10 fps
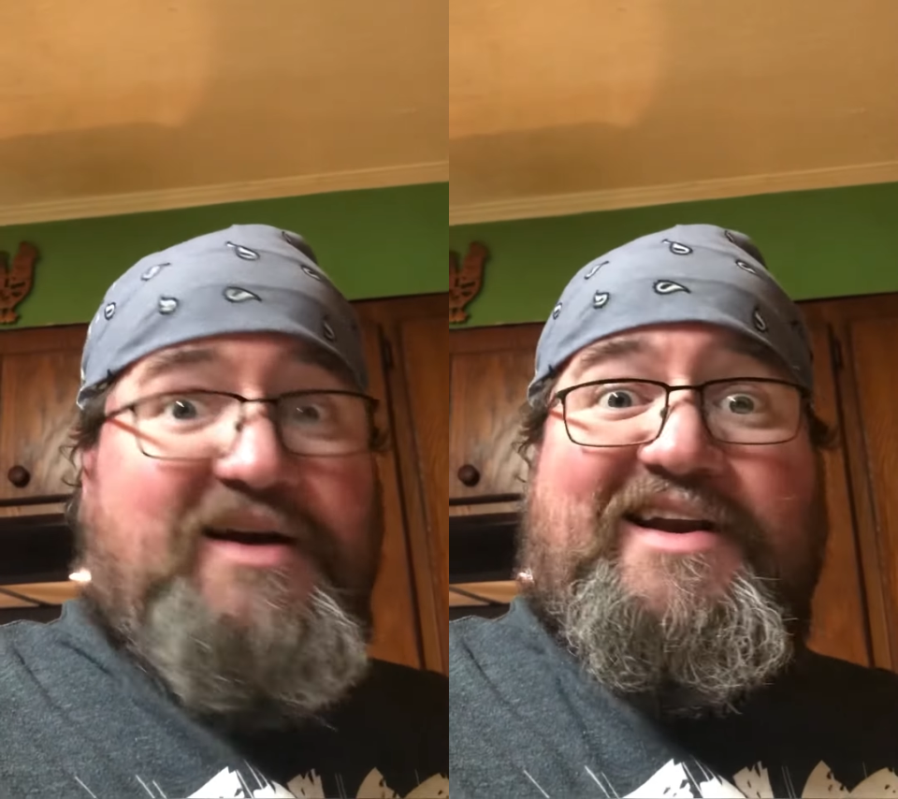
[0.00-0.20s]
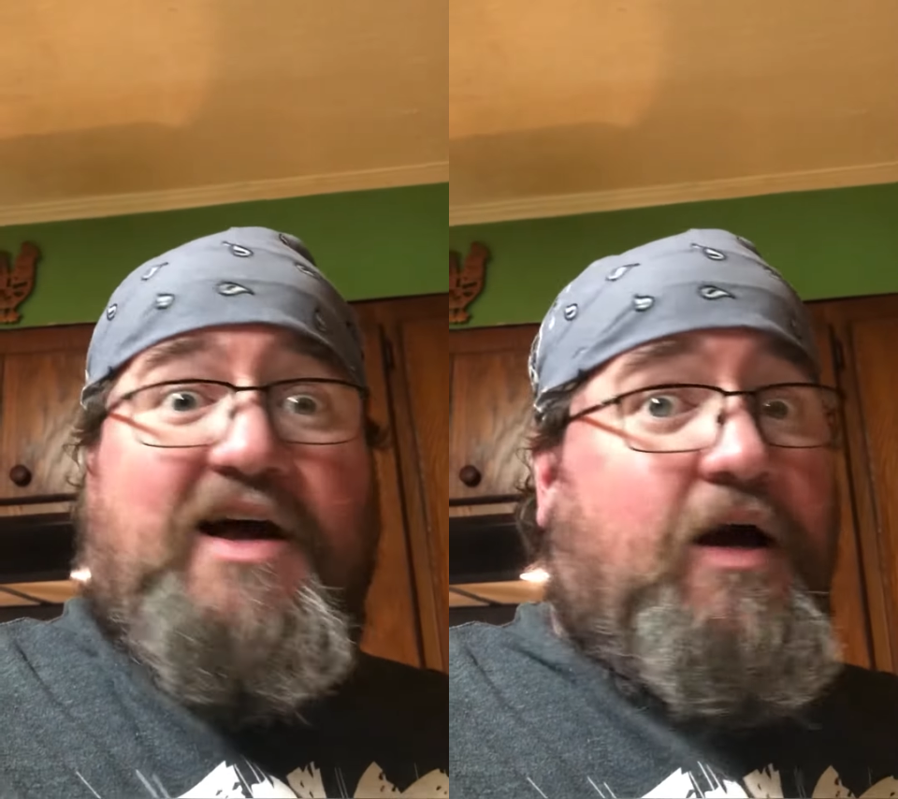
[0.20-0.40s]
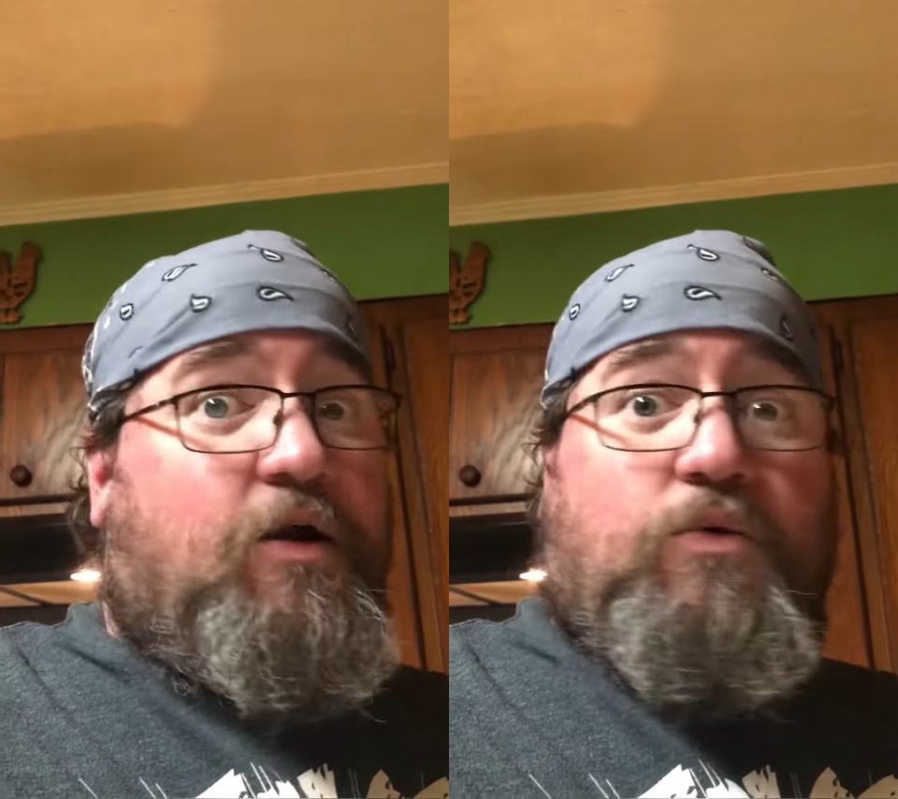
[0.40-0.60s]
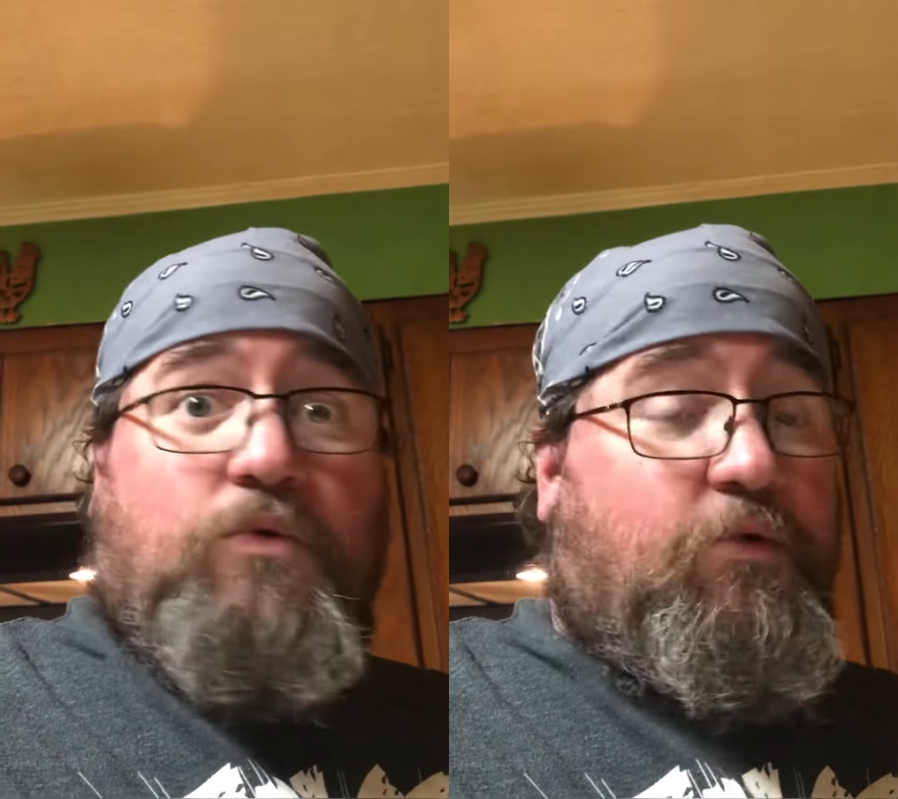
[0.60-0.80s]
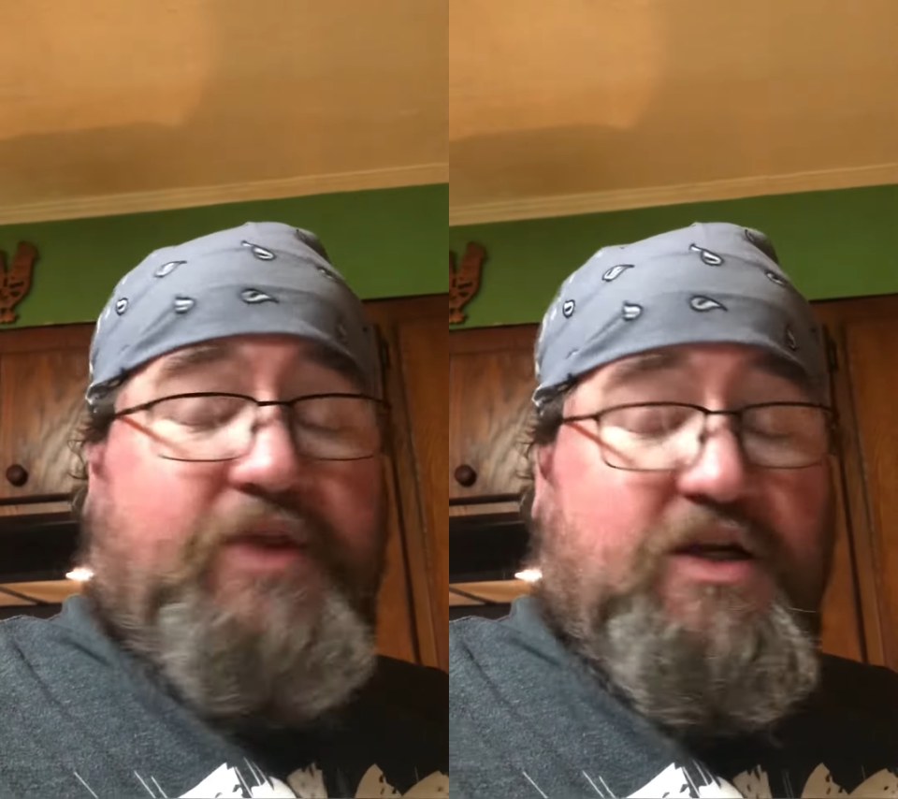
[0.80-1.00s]
and I don't
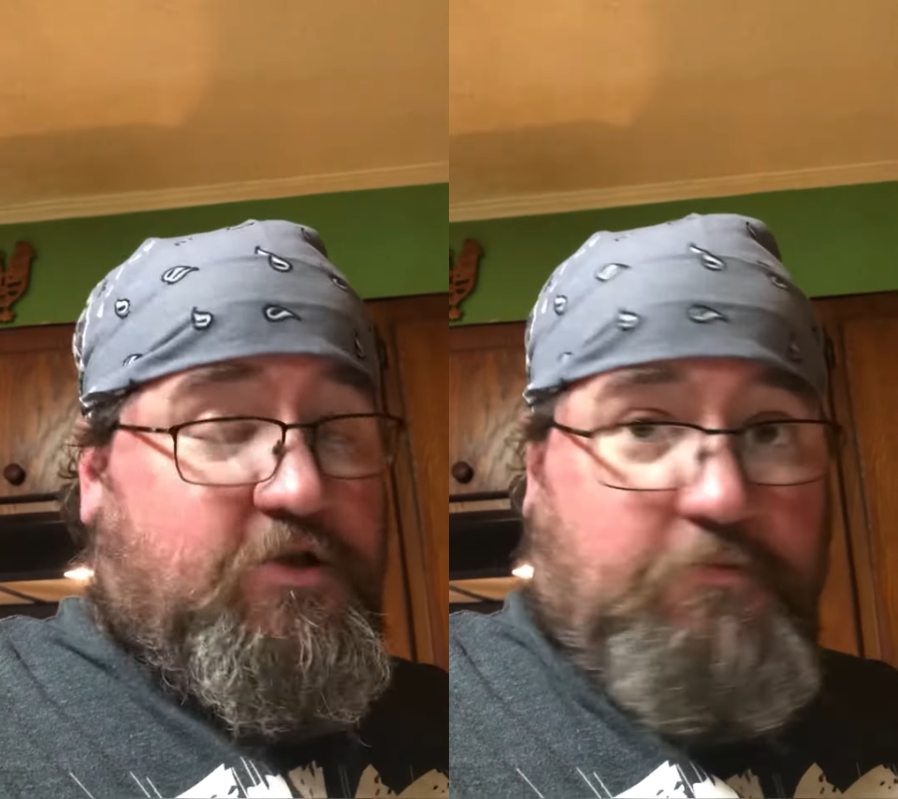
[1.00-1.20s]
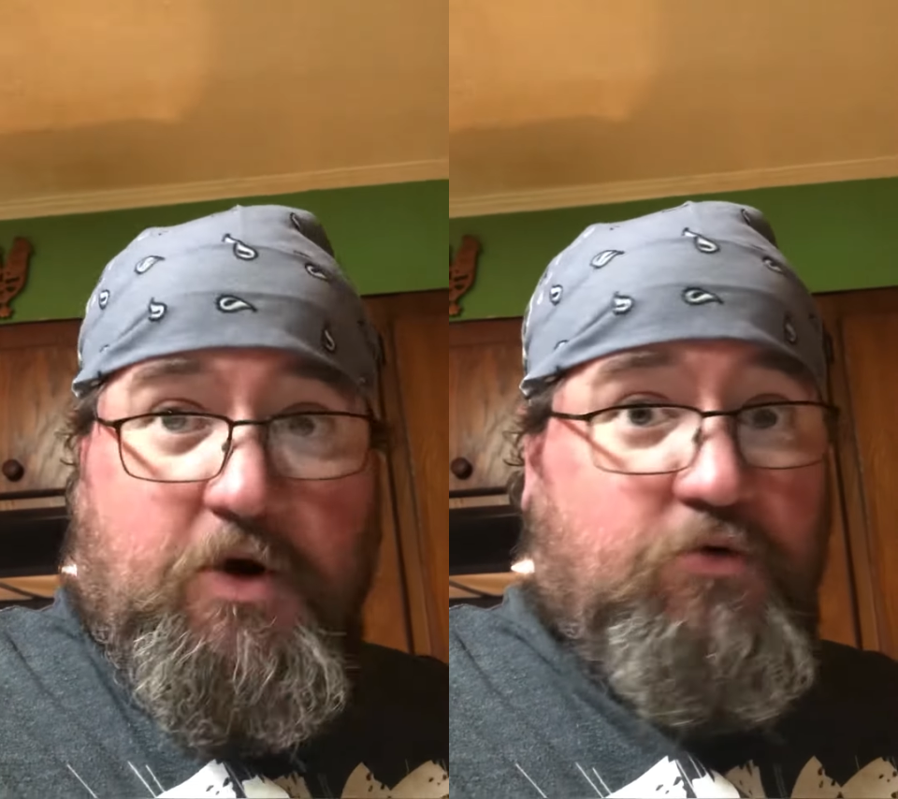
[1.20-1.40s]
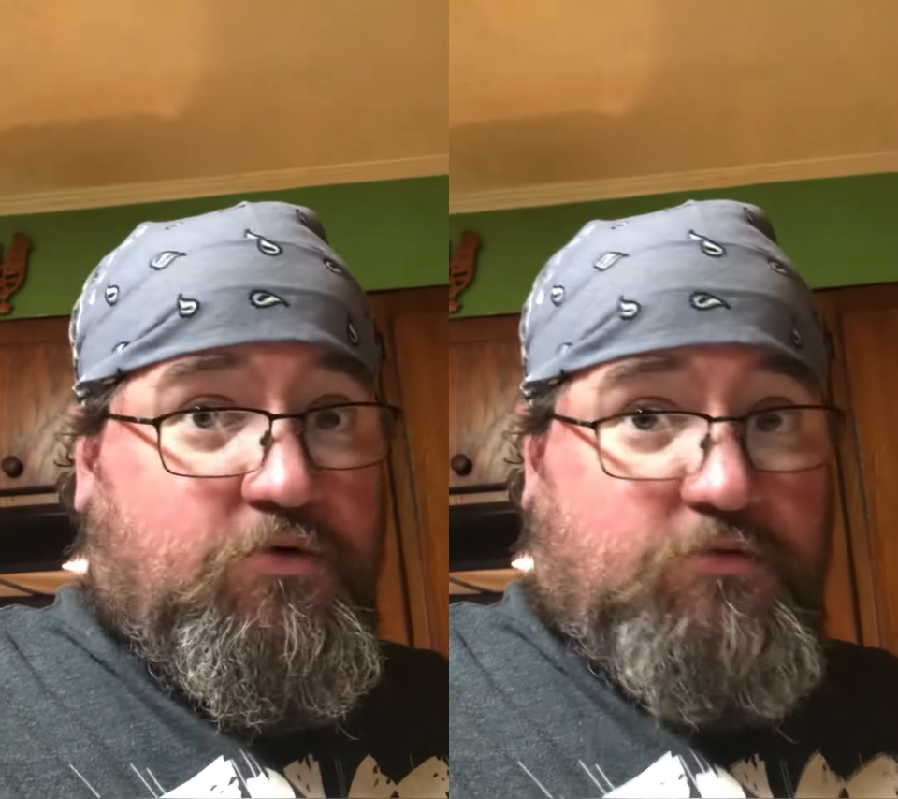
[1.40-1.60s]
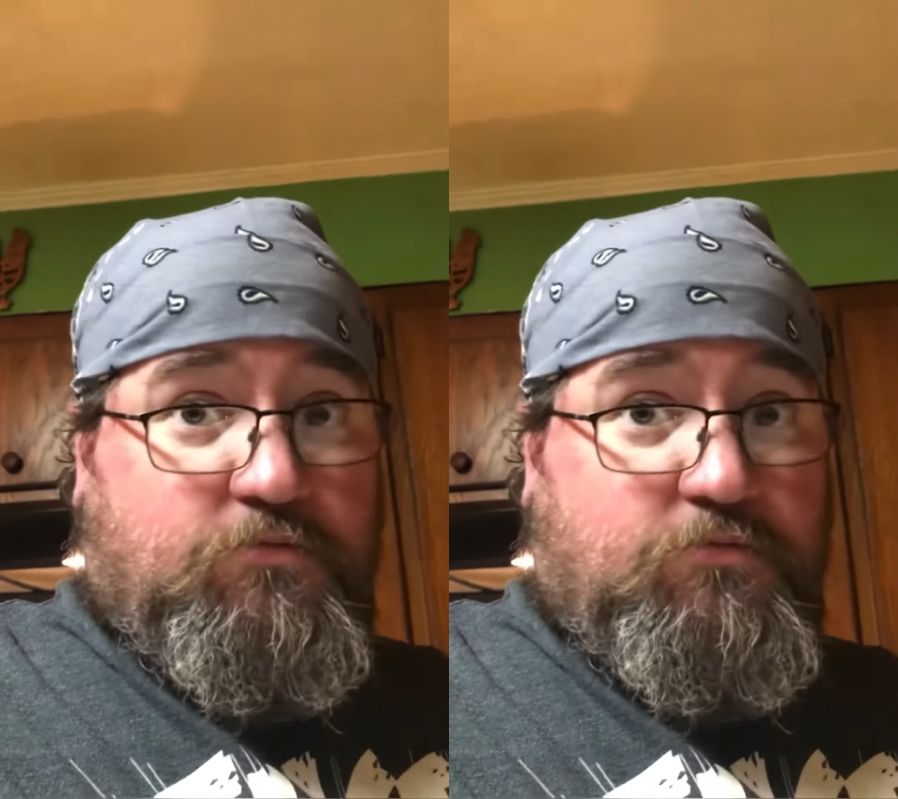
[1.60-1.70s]
want that smoke.